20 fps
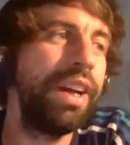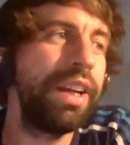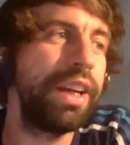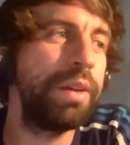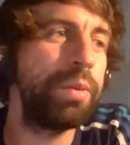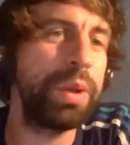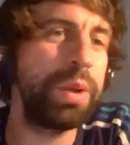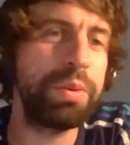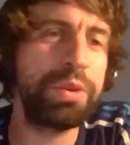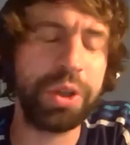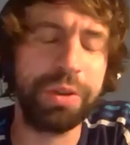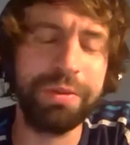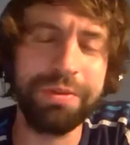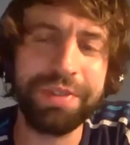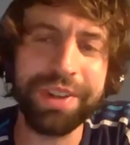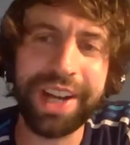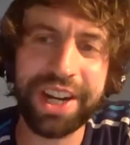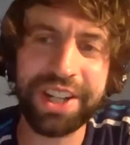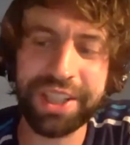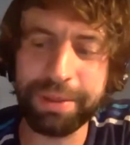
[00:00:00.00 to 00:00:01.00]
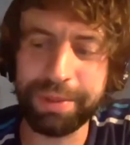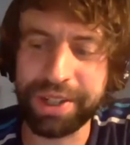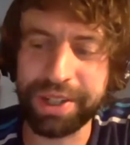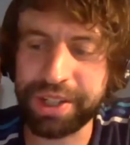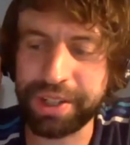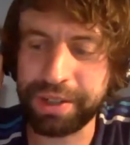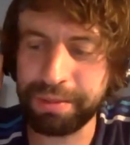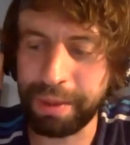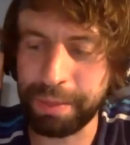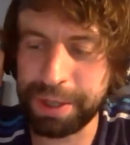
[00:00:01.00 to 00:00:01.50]
it was something actually
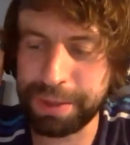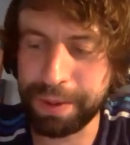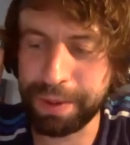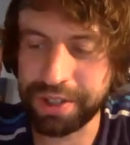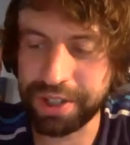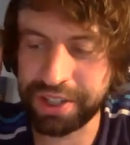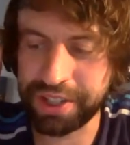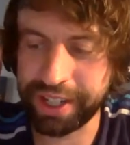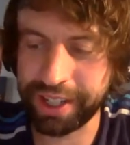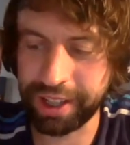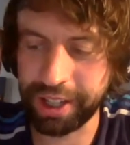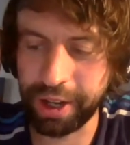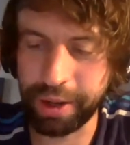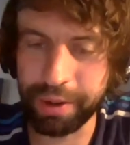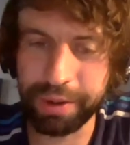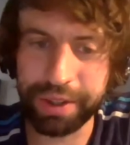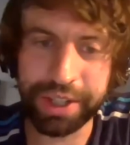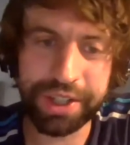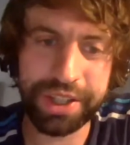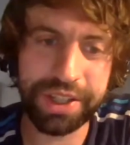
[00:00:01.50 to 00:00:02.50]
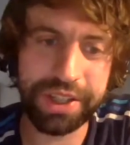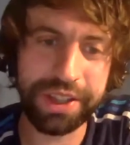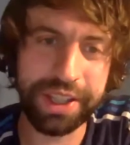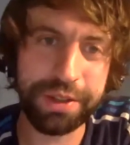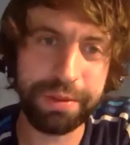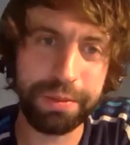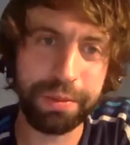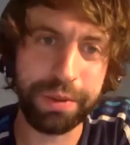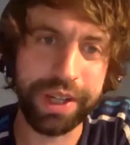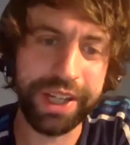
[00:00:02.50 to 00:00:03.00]
which, when we spoke to Sid Lowe
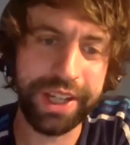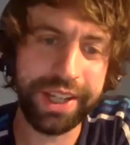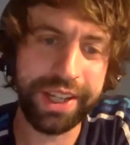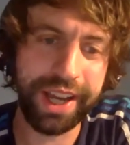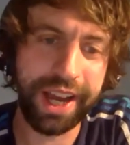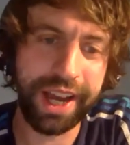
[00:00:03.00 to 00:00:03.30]
this week,